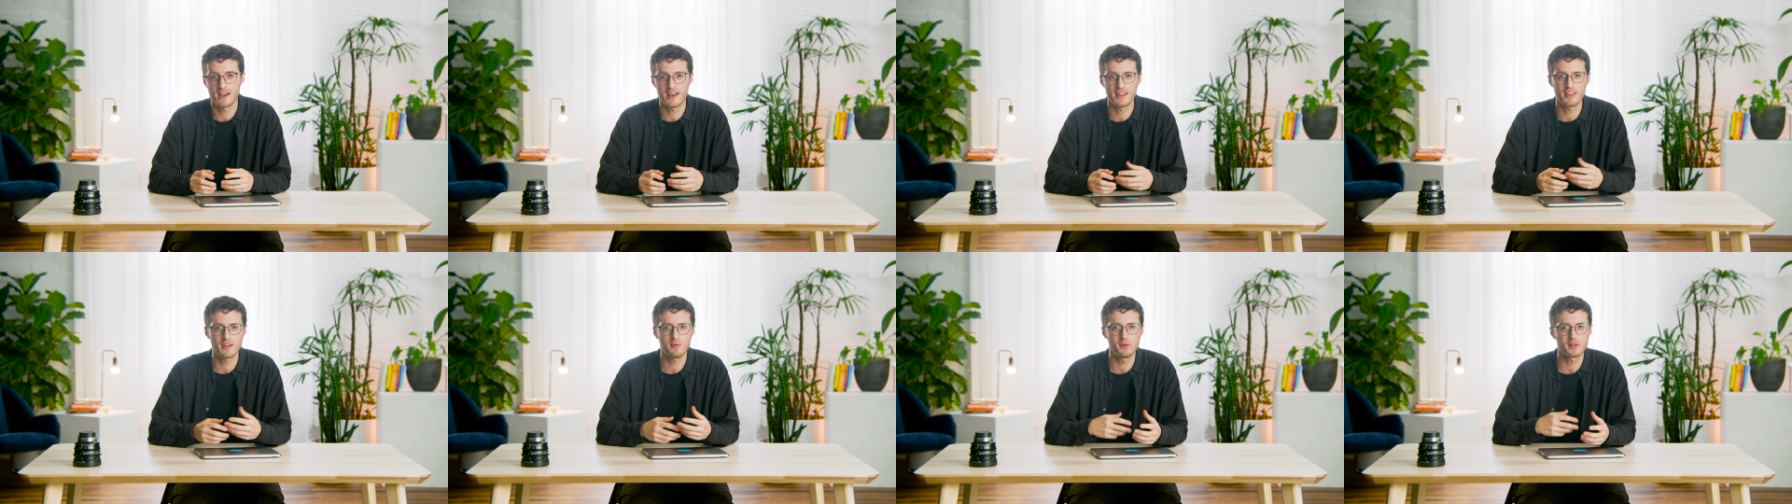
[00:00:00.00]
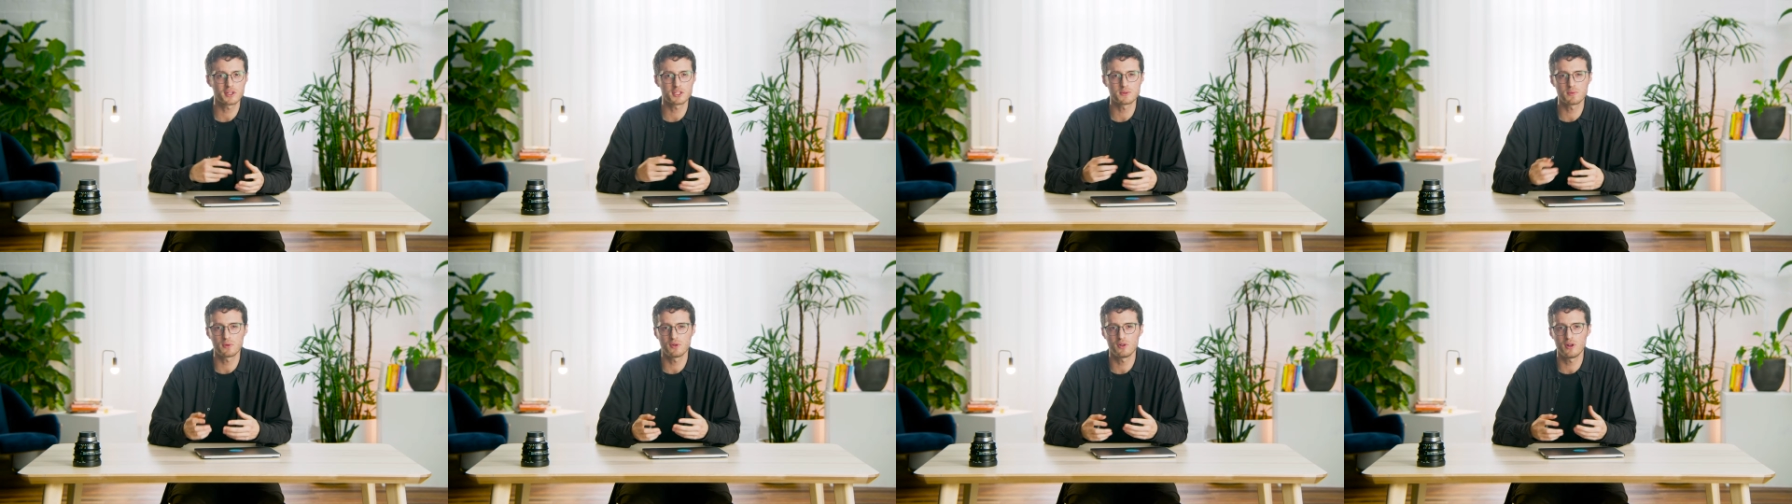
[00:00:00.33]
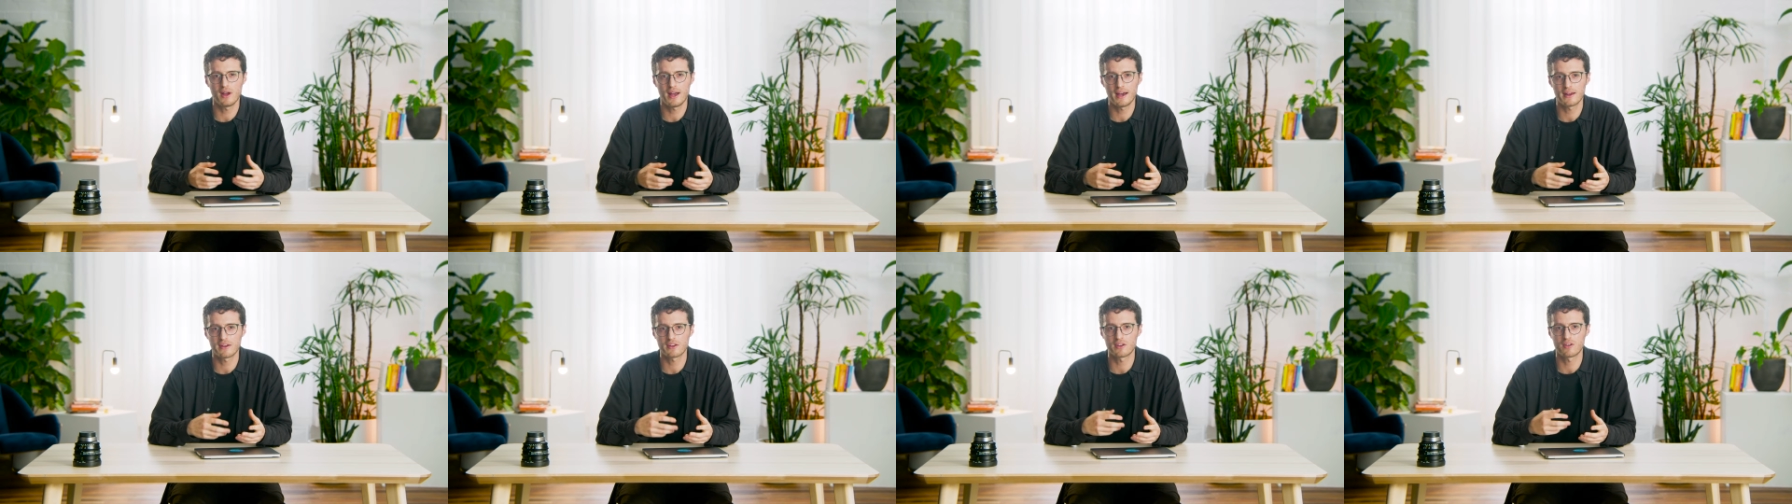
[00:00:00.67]
and then we'll explore
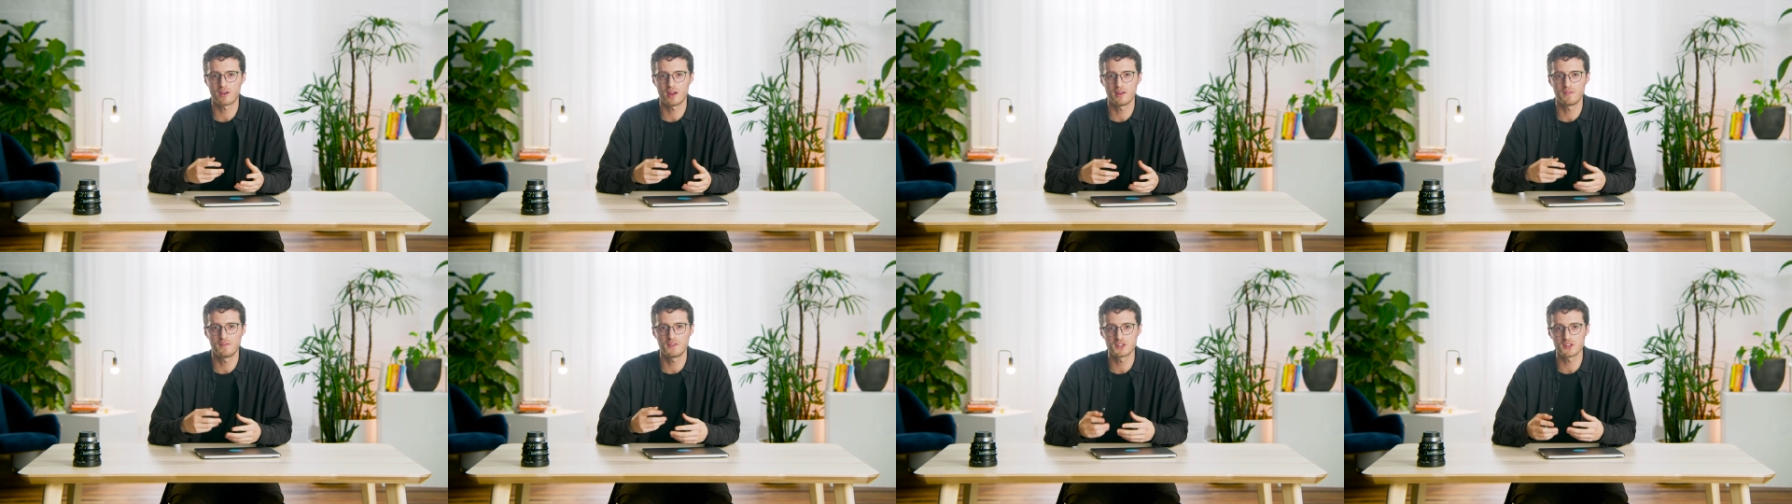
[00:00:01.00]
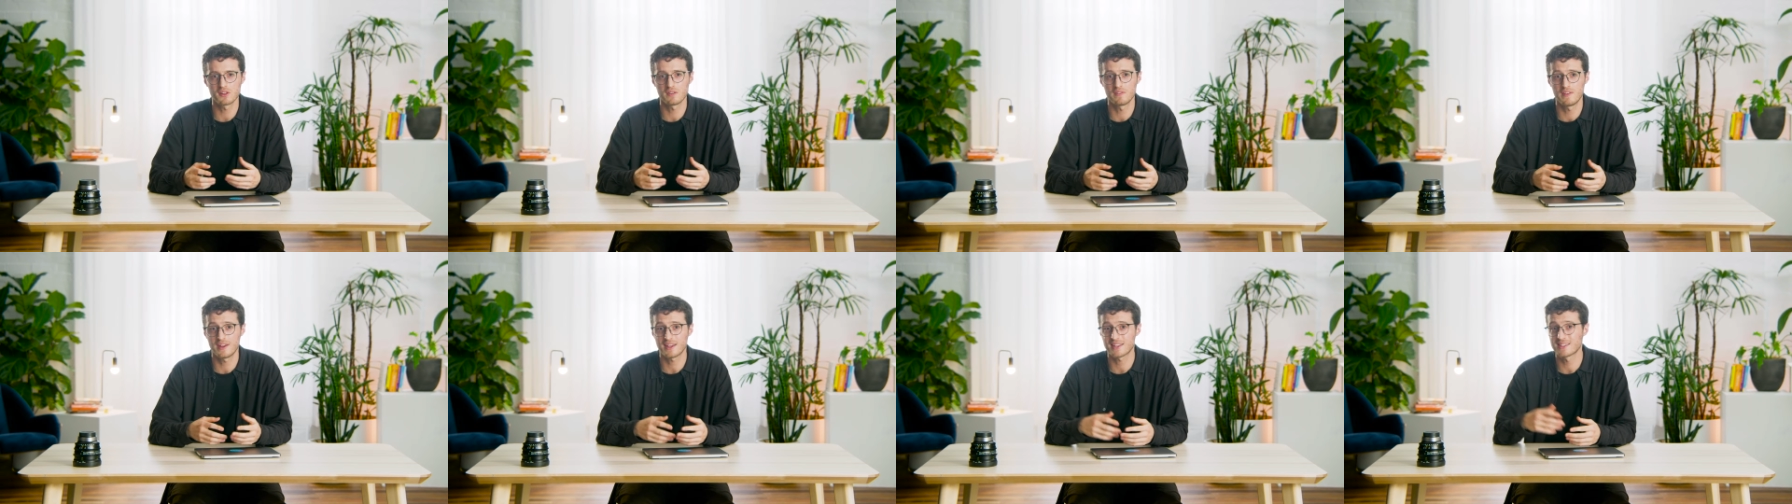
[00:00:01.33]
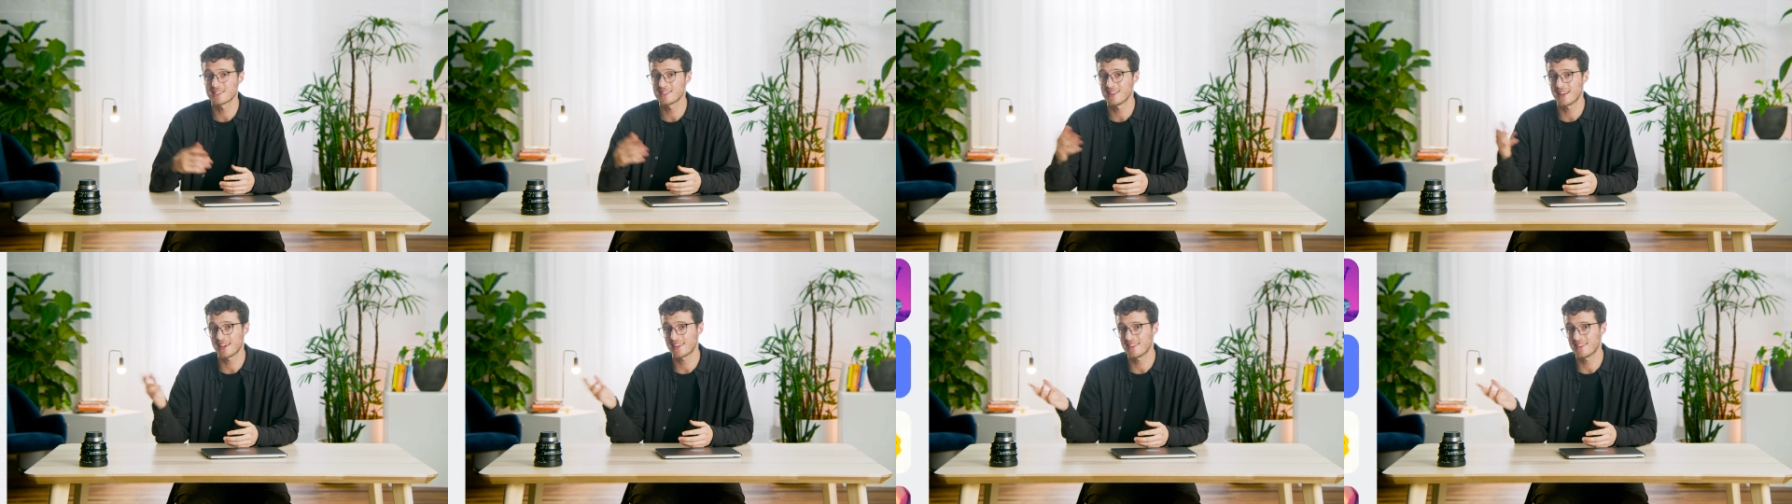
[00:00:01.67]
how to create visual effects